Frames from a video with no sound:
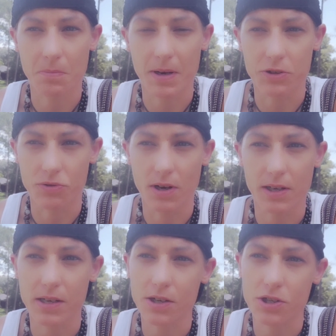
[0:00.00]
My
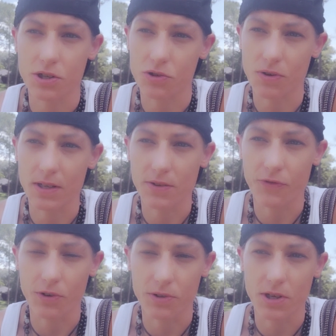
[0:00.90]
drug addiction
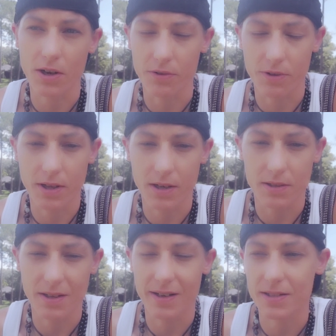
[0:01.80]
transferred to other
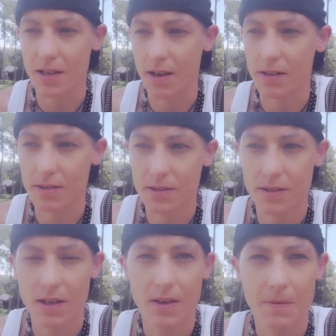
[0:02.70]
things like sex,
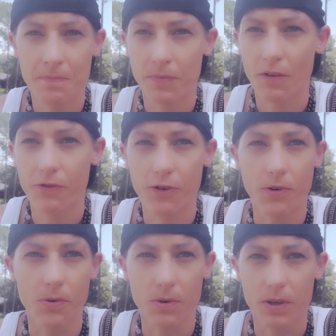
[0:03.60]

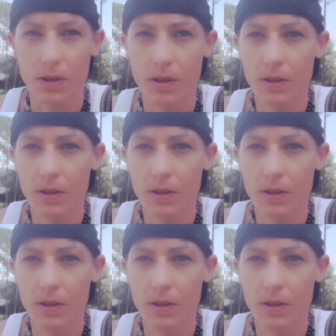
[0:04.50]
food,